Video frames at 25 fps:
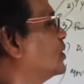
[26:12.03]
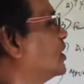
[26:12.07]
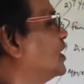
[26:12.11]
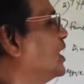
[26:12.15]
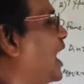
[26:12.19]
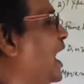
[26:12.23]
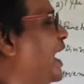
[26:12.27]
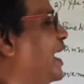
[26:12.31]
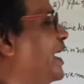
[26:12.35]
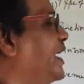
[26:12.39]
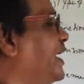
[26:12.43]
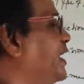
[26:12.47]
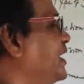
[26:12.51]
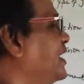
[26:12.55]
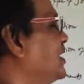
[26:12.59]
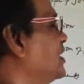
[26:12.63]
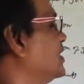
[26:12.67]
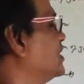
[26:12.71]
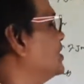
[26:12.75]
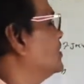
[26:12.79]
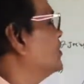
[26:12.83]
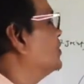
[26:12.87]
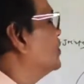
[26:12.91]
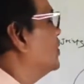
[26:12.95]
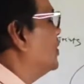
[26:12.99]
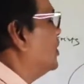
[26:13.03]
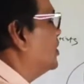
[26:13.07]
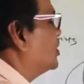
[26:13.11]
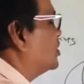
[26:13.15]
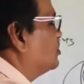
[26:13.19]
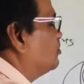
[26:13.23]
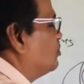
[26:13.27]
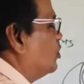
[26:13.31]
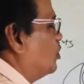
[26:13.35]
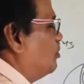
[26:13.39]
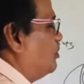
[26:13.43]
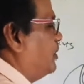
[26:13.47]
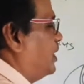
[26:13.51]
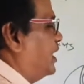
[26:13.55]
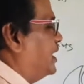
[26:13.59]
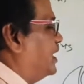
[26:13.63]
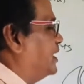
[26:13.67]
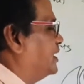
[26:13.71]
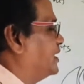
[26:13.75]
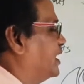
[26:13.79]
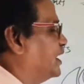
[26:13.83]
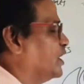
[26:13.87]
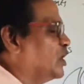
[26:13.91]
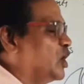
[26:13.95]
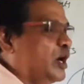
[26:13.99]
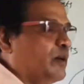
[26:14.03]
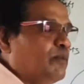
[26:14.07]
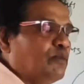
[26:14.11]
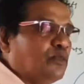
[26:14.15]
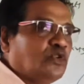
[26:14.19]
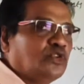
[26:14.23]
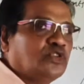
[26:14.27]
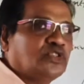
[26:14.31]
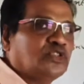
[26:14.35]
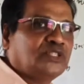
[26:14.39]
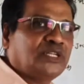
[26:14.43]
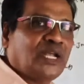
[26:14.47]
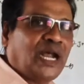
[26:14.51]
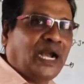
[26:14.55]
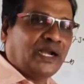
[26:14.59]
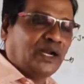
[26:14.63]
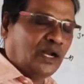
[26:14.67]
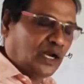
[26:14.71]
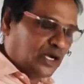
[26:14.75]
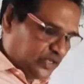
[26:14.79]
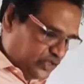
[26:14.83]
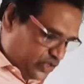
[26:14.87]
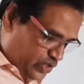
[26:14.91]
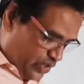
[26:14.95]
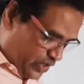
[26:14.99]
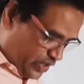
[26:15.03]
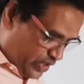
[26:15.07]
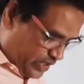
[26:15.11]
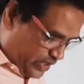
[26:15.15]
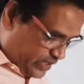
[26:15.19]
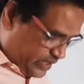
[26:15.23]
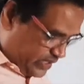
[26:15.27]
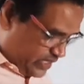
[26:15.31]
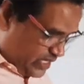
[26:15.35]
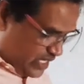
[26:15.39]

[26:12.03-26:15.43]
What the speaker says: gliding joints. Then come to saddle joints.